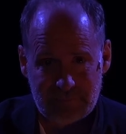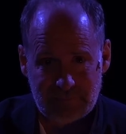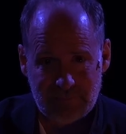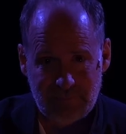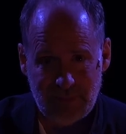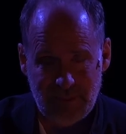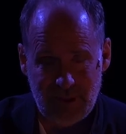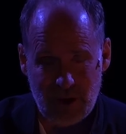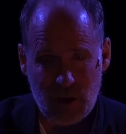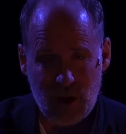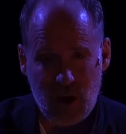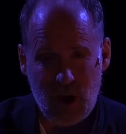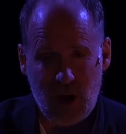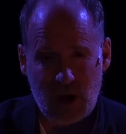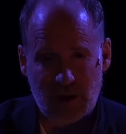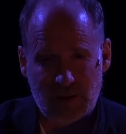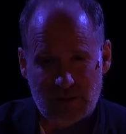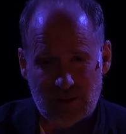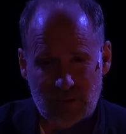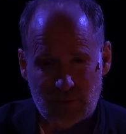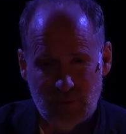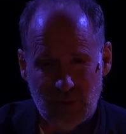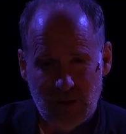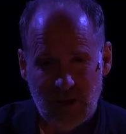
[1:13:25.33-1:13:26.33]
their
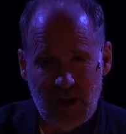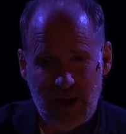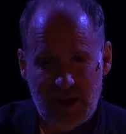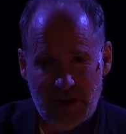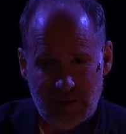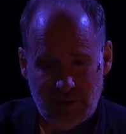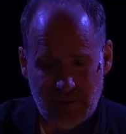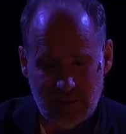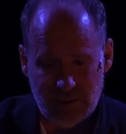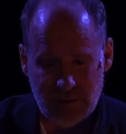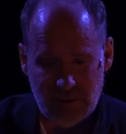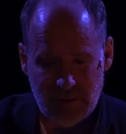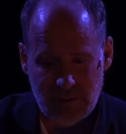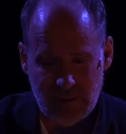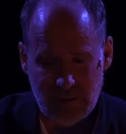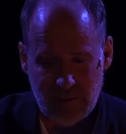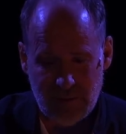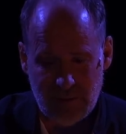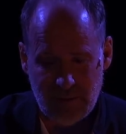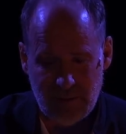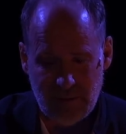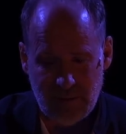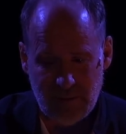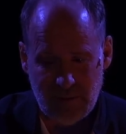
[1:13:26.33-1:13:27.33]
hearts were lighter.
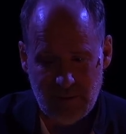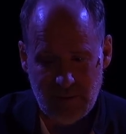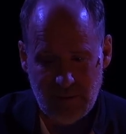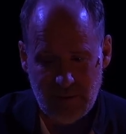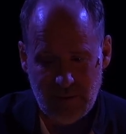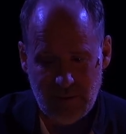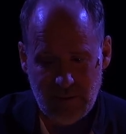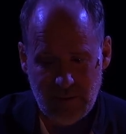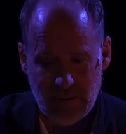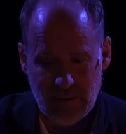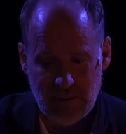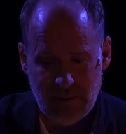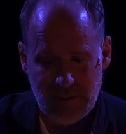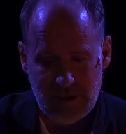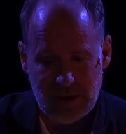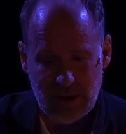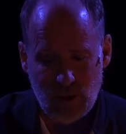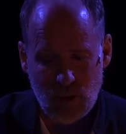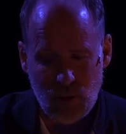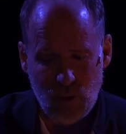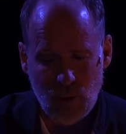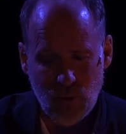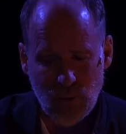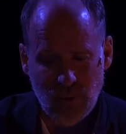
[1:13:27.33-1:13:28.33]
The
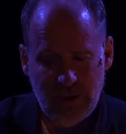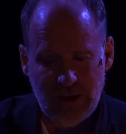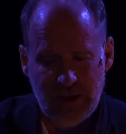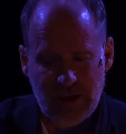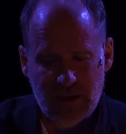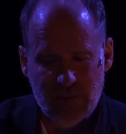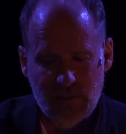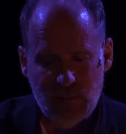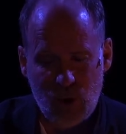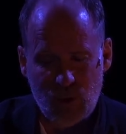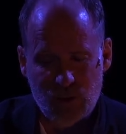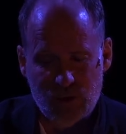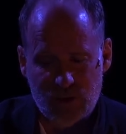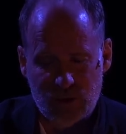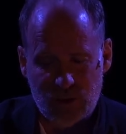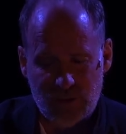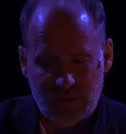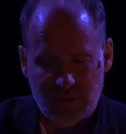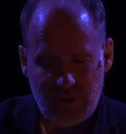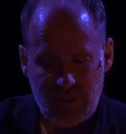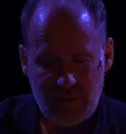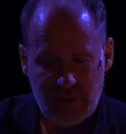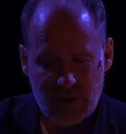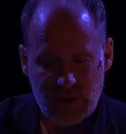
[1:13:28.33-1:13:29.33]
only
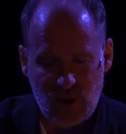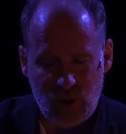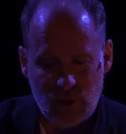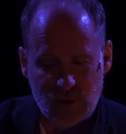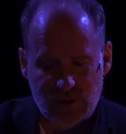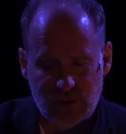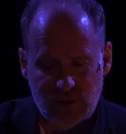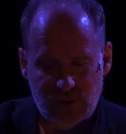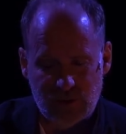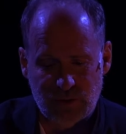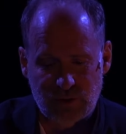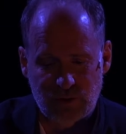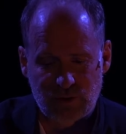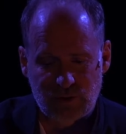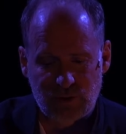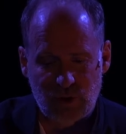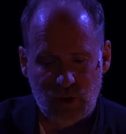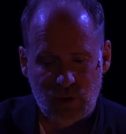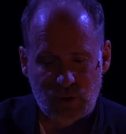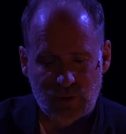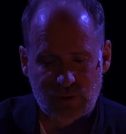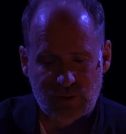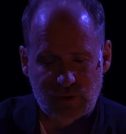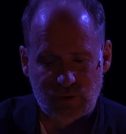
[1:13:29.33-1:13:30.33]
emotion that the ghost could
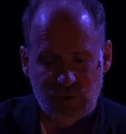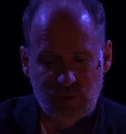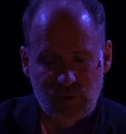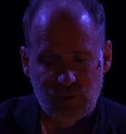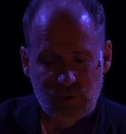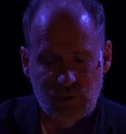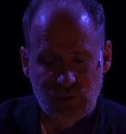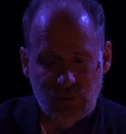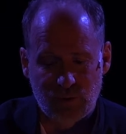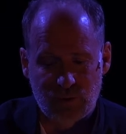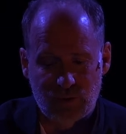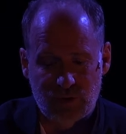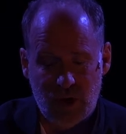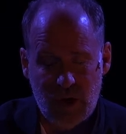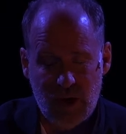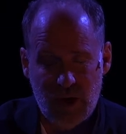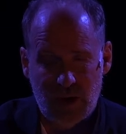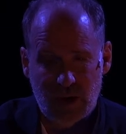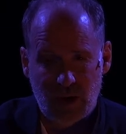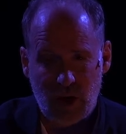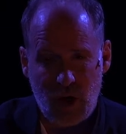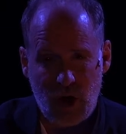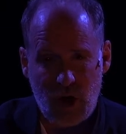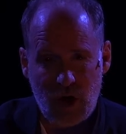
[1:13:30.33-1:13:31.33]
show Scrooge,
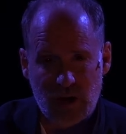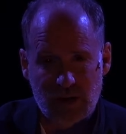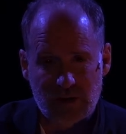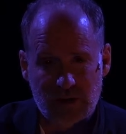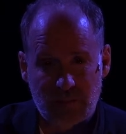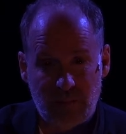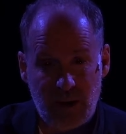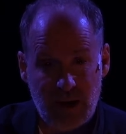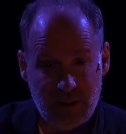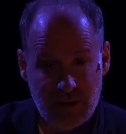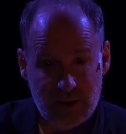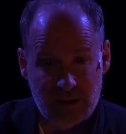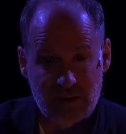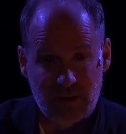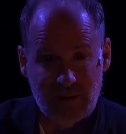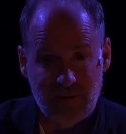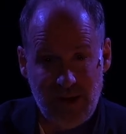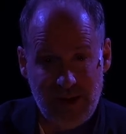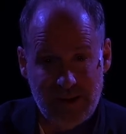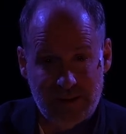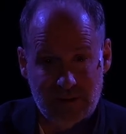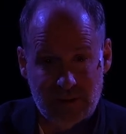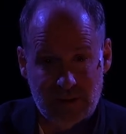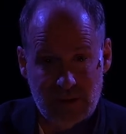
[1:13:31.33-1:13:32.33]
caused by this
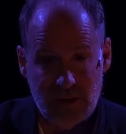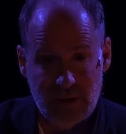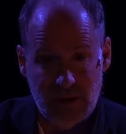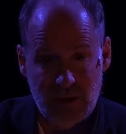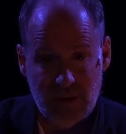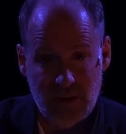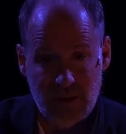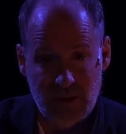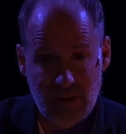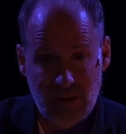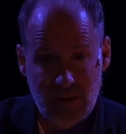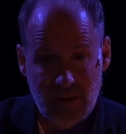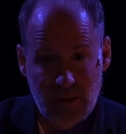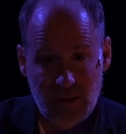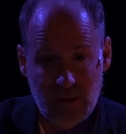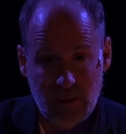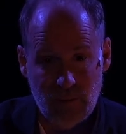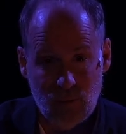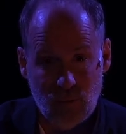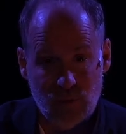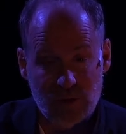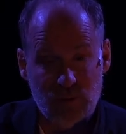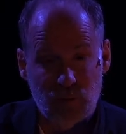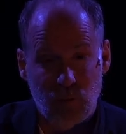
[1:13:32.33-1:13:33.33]
event,
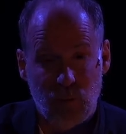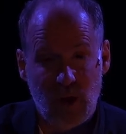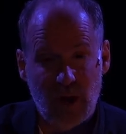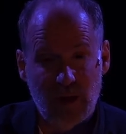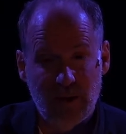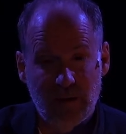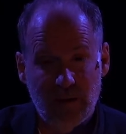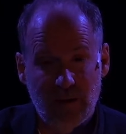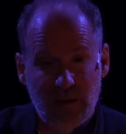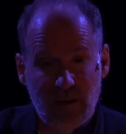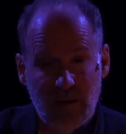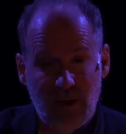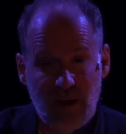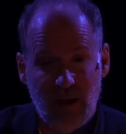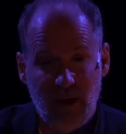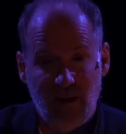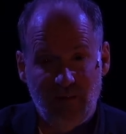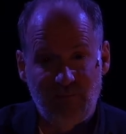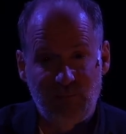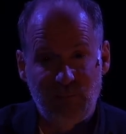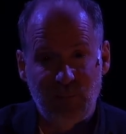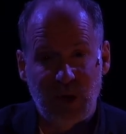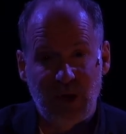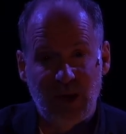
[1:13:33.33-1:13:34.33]
was one
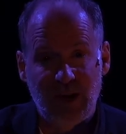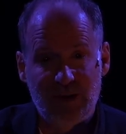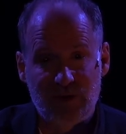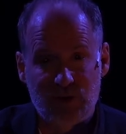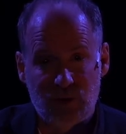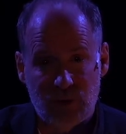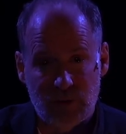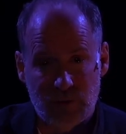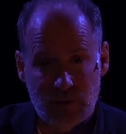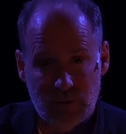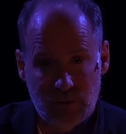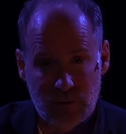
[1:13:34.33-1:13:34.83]
of pleasure.